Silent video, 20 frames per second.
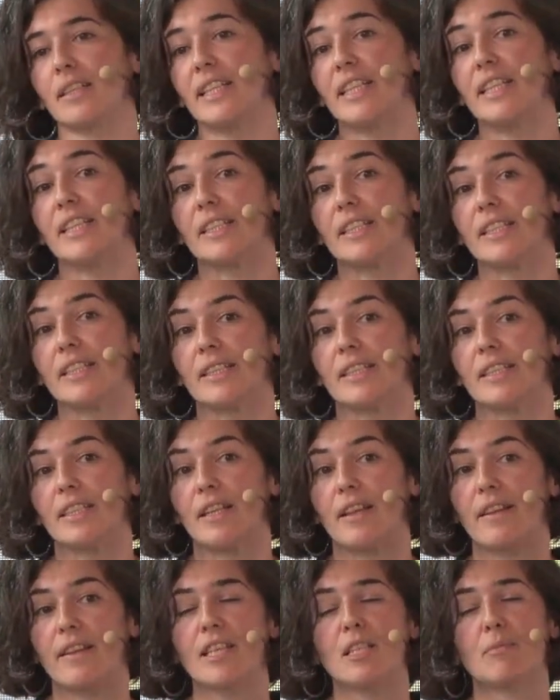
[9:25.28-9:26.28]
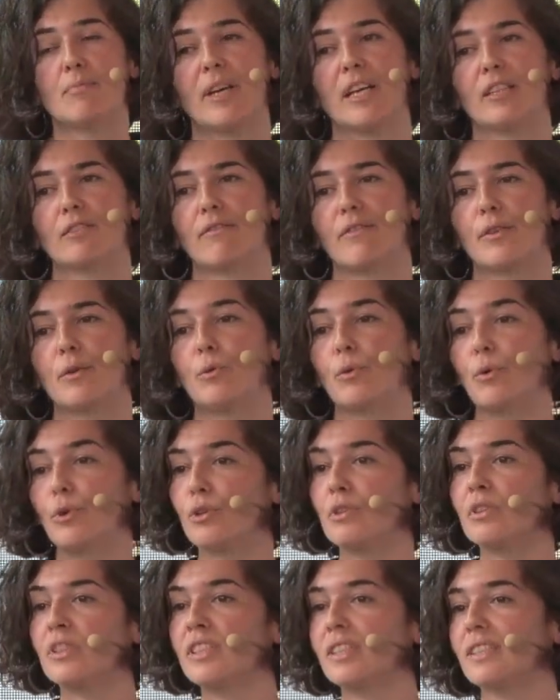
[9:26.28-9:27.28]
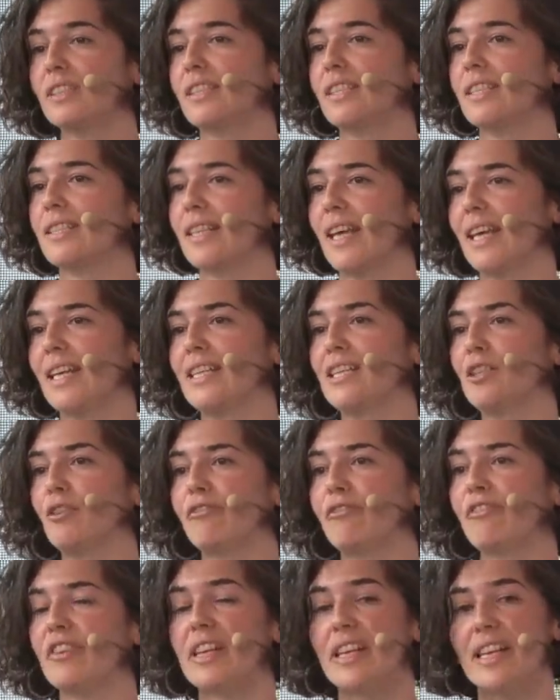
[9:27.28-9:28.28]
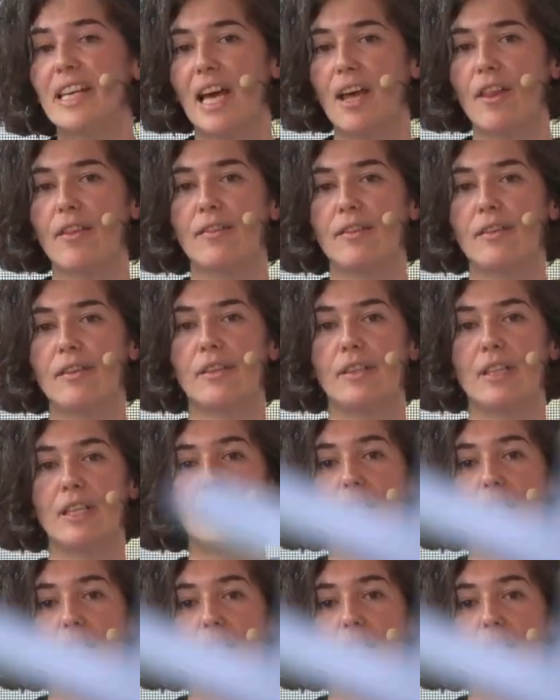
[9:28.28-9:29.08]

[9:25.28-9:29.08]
here in this part of the world is telling of another